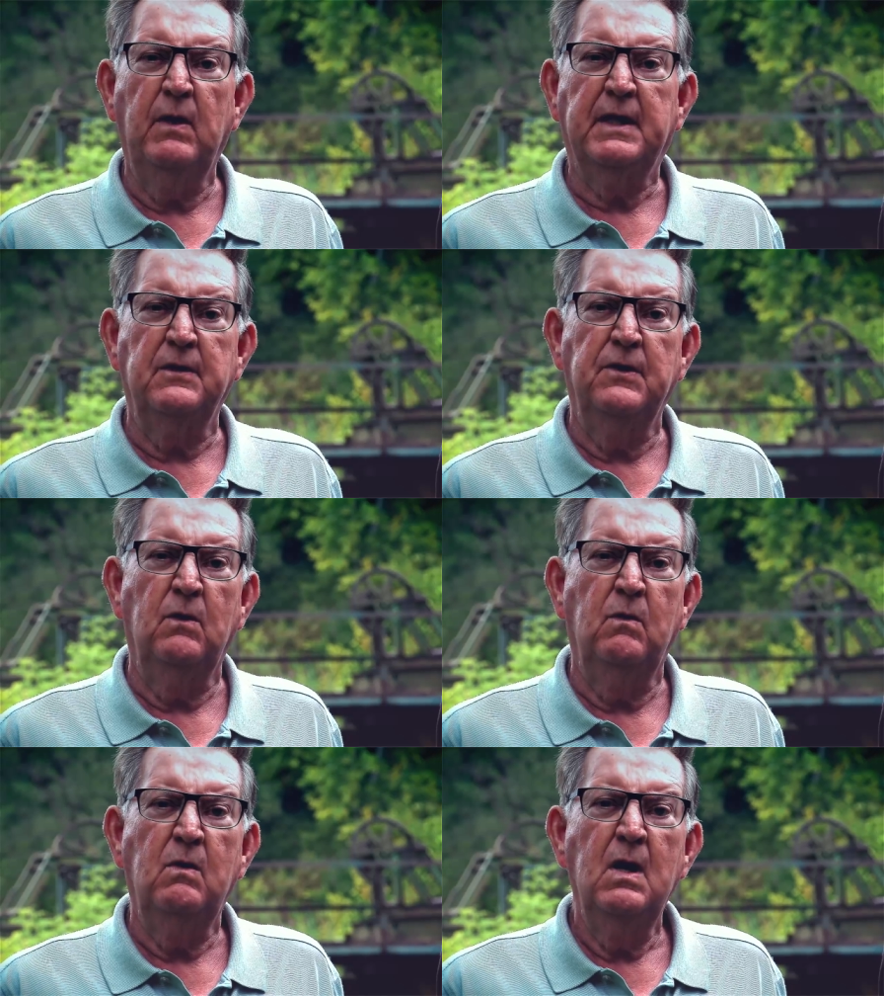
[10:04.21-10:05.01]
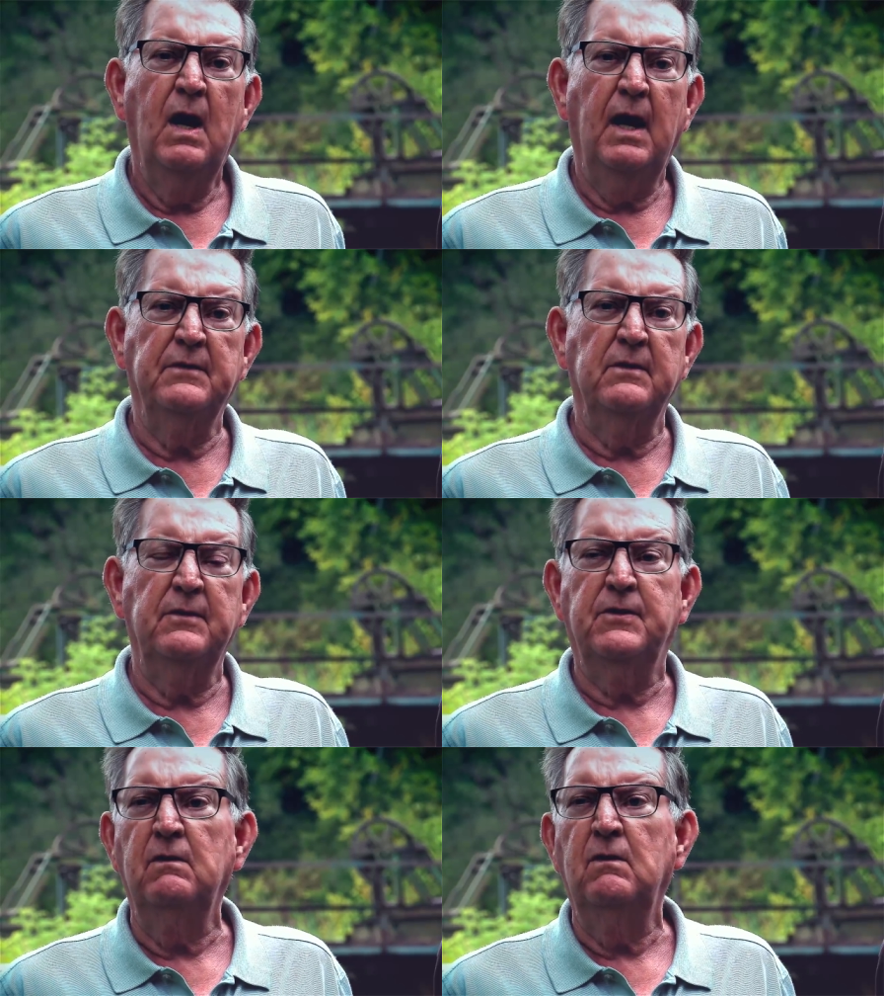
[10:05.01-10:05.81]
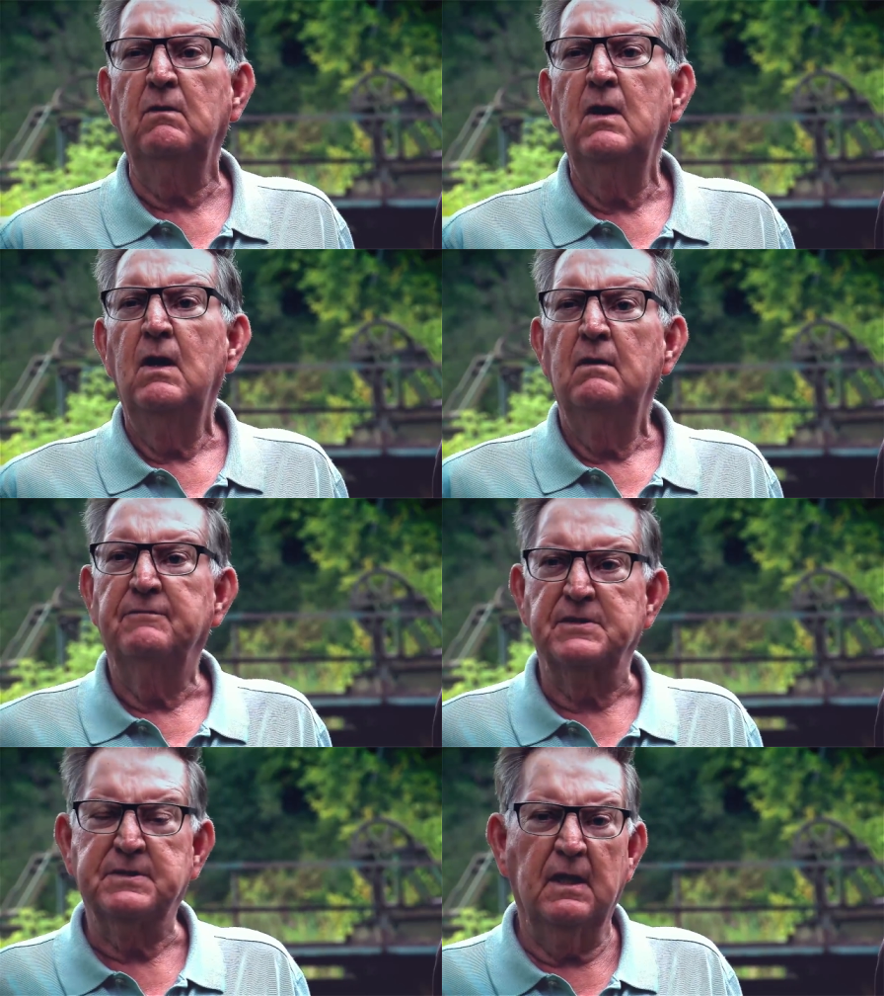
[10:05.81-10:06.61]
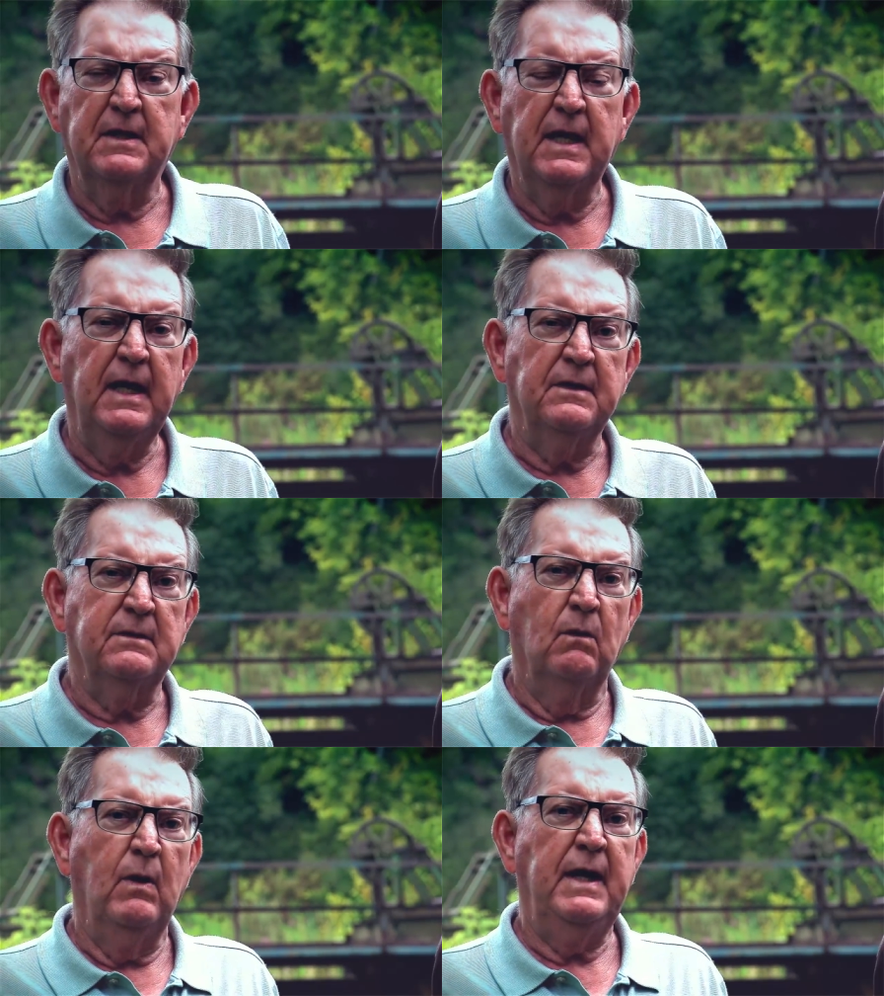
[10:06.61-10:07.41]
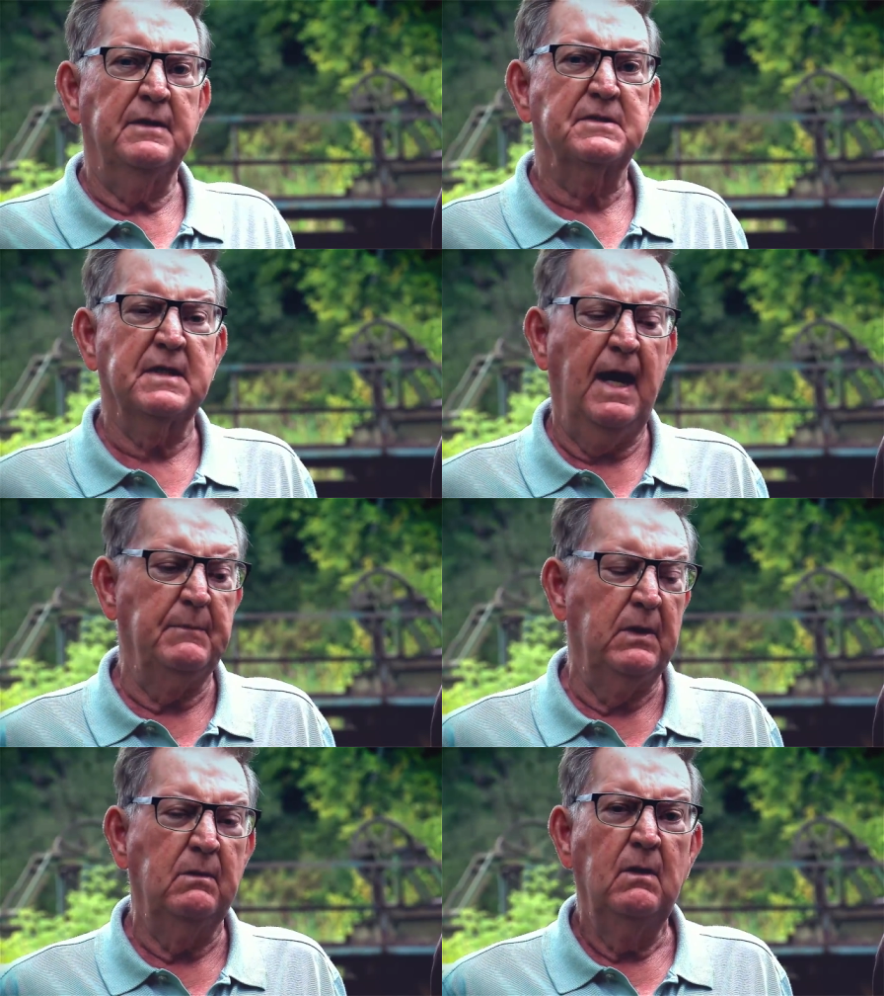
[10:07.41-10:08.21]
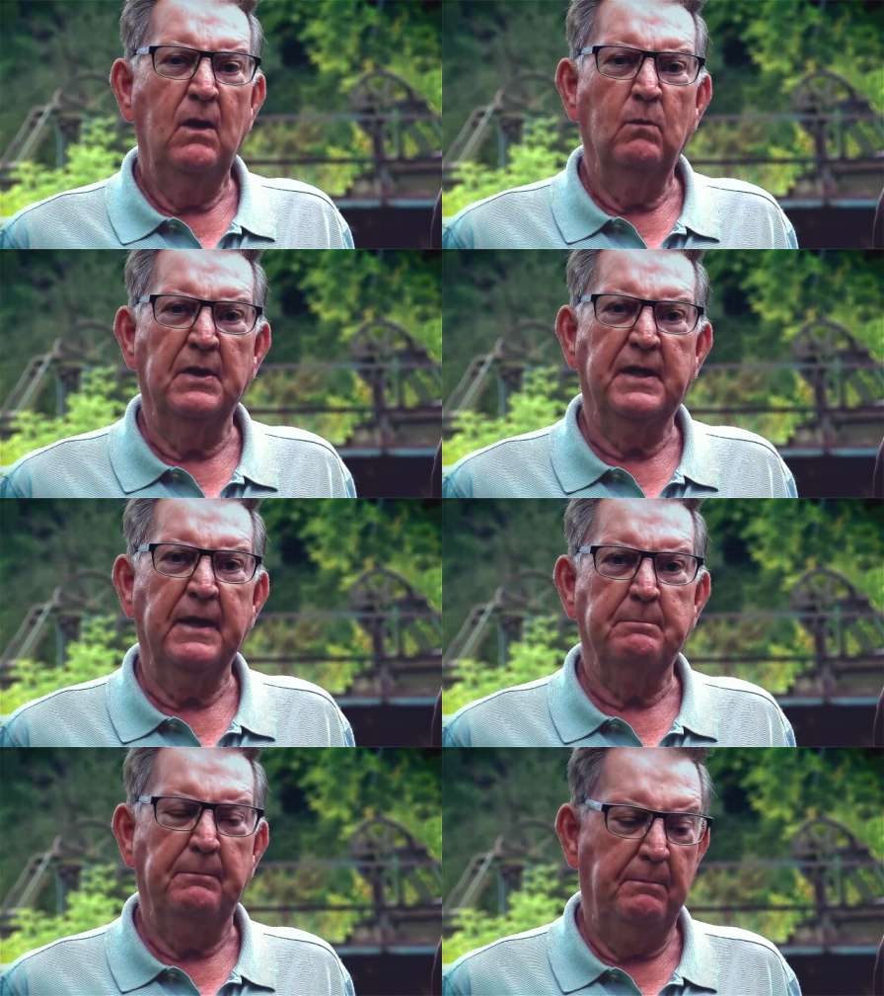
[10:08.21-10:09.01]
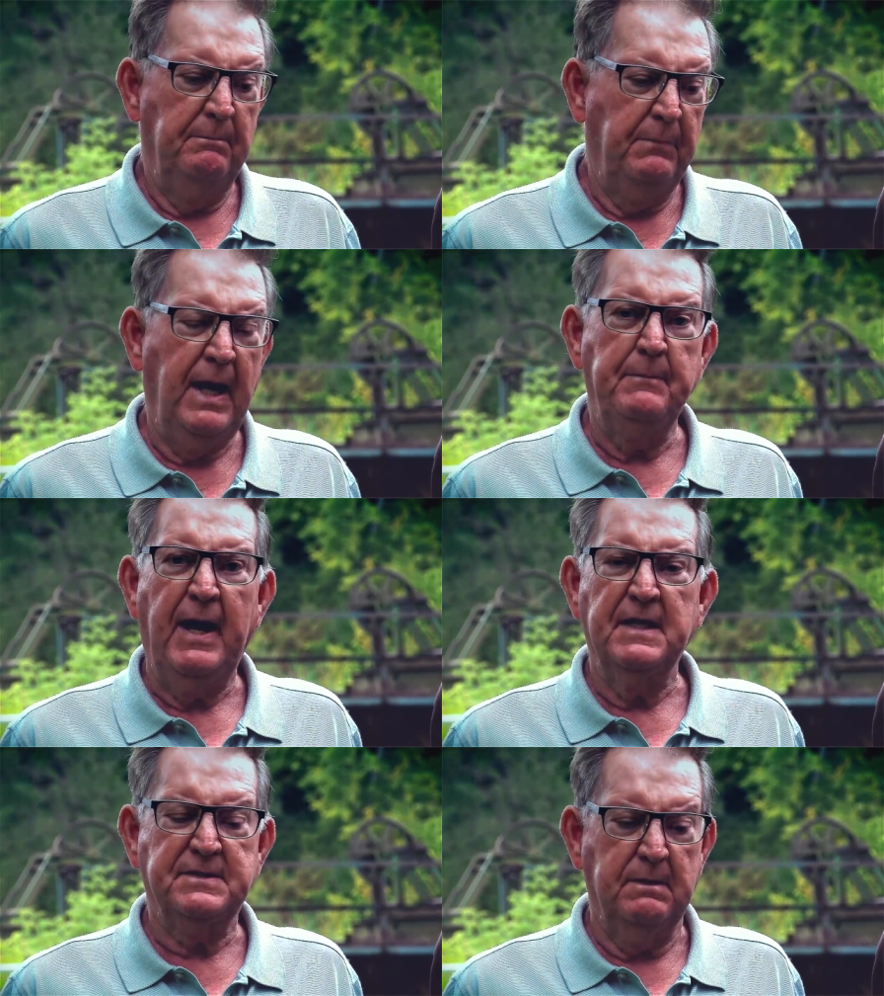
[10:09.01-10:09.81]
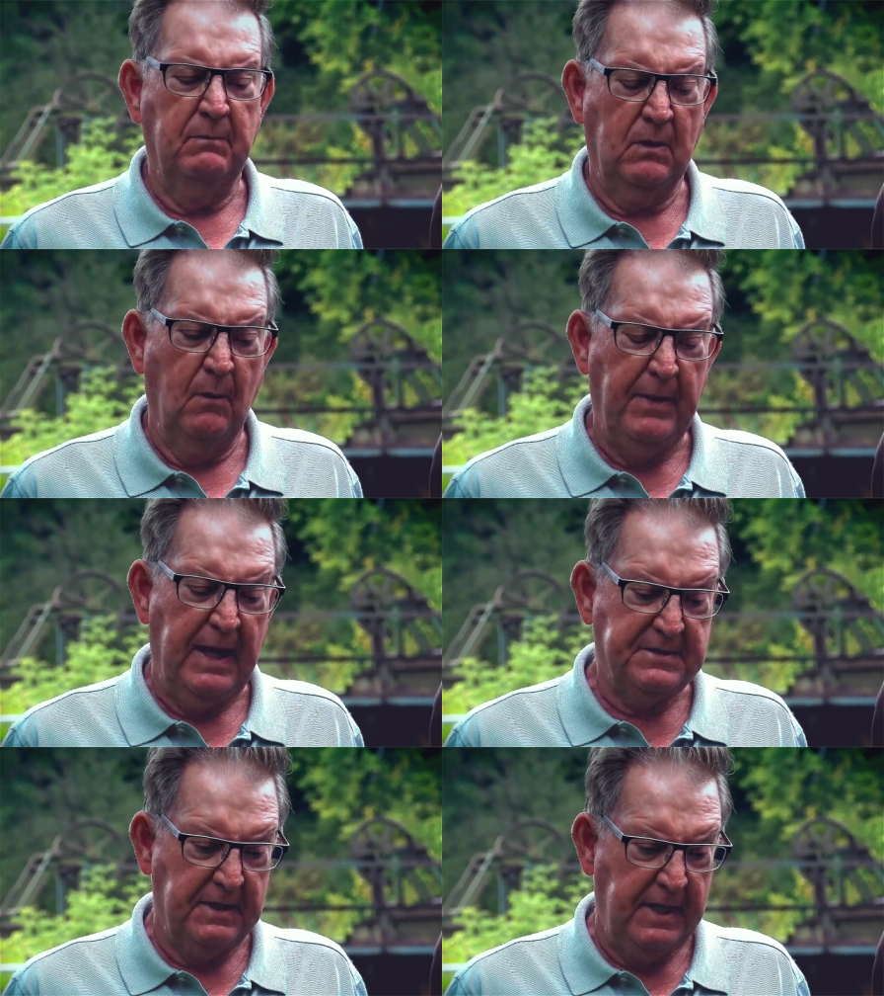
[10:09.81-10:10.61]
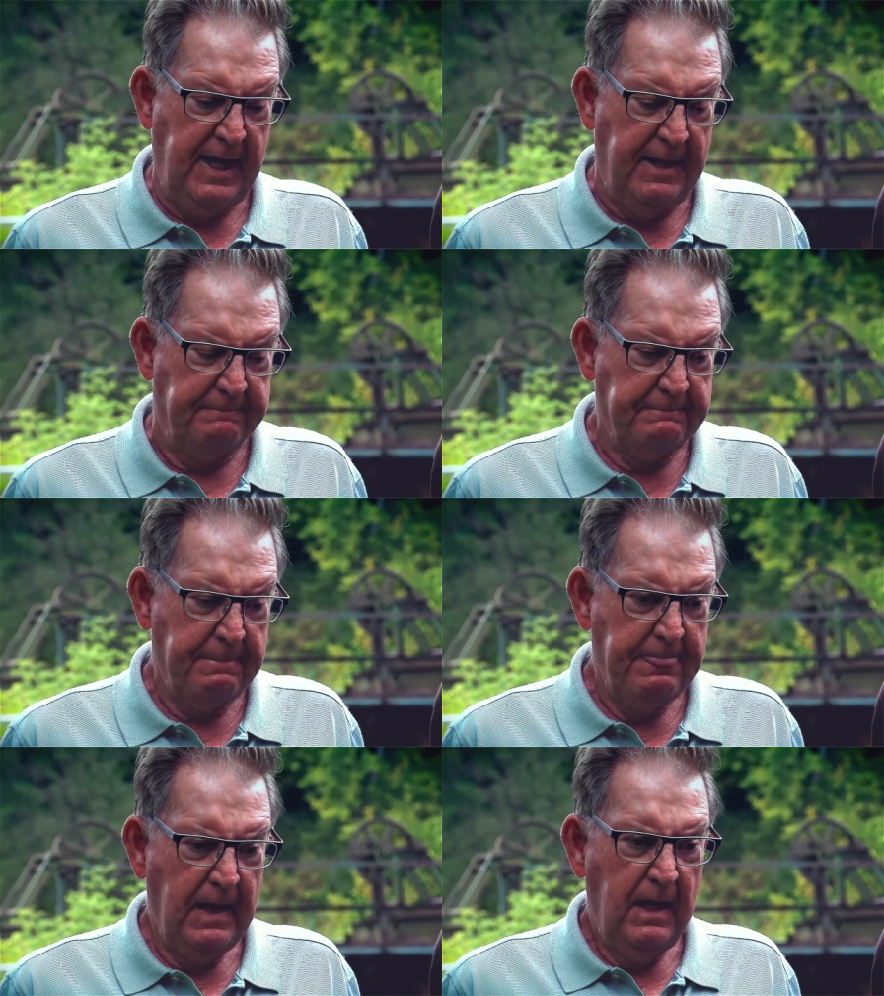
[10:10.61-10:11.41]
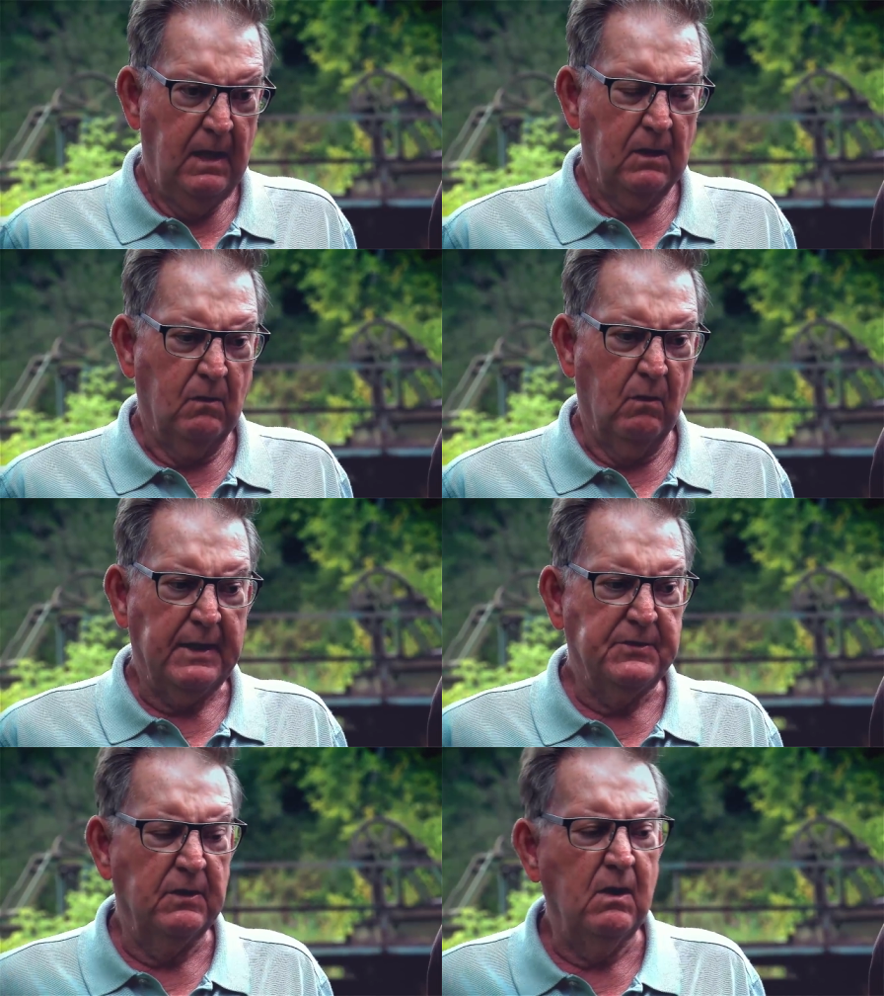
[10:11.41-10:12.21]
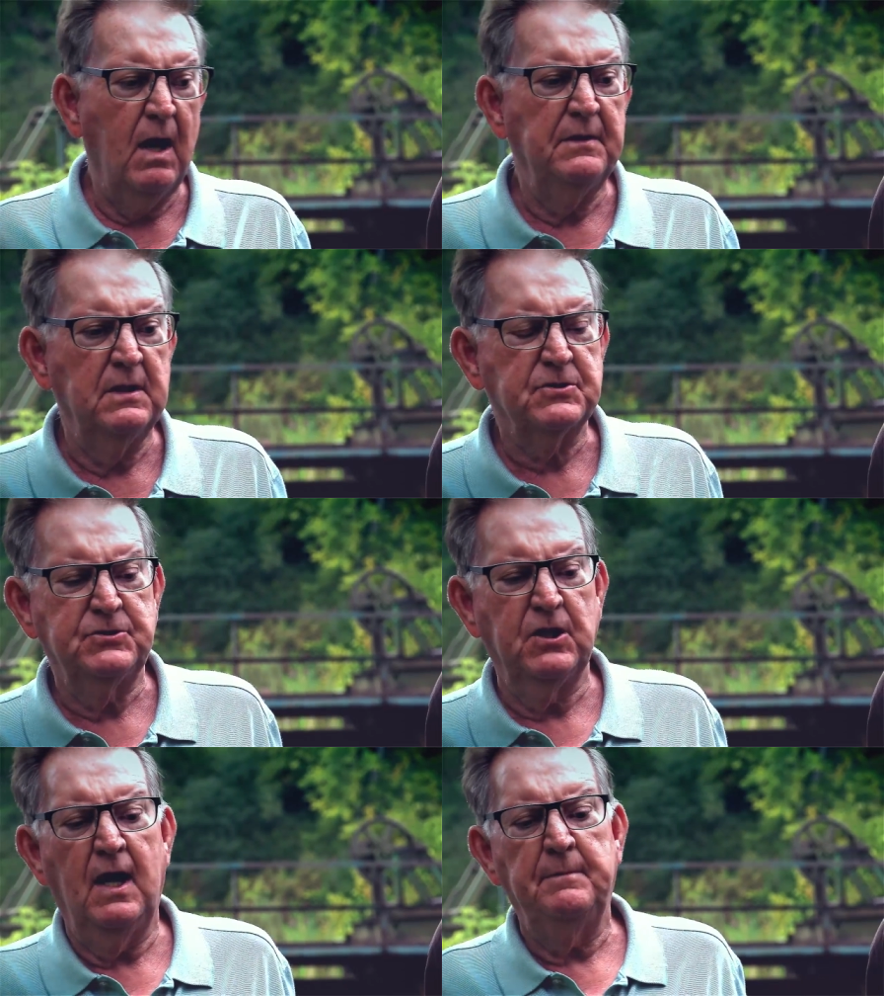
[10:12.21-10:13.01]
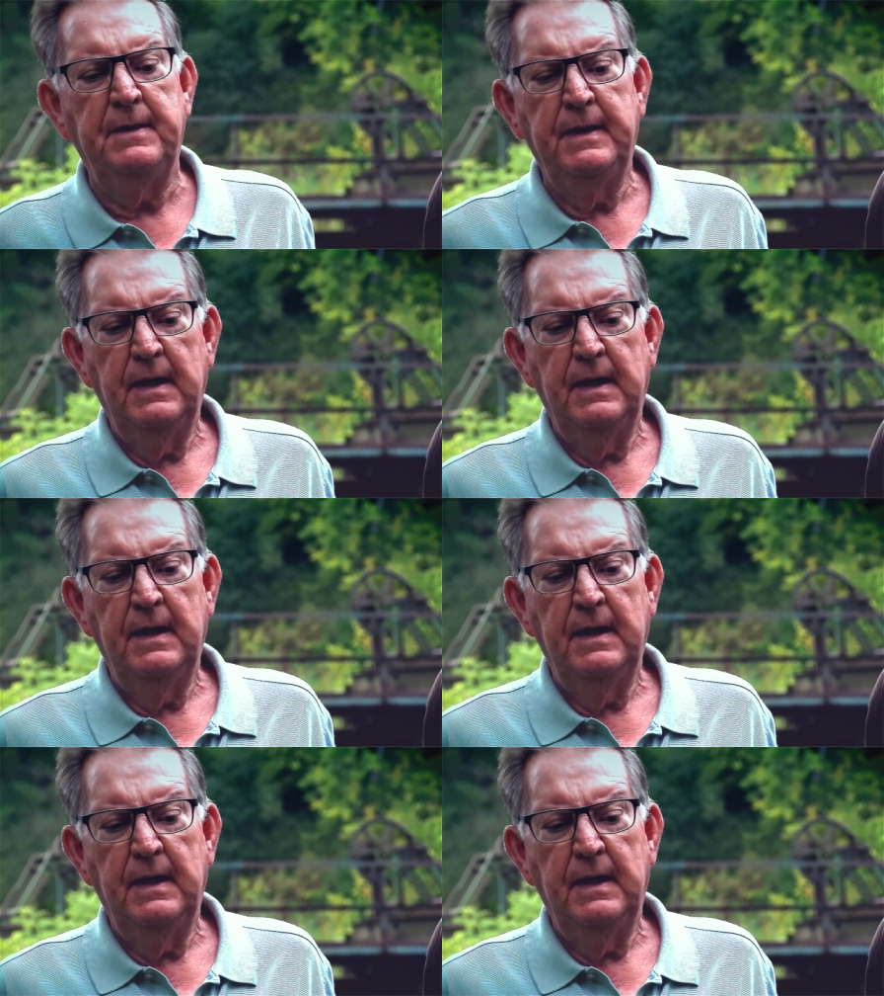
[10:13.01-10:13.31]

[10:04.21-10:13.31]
we could do other than to facilitate the way the salmon would get bypassed, that would go past the dam. Grech took on this job.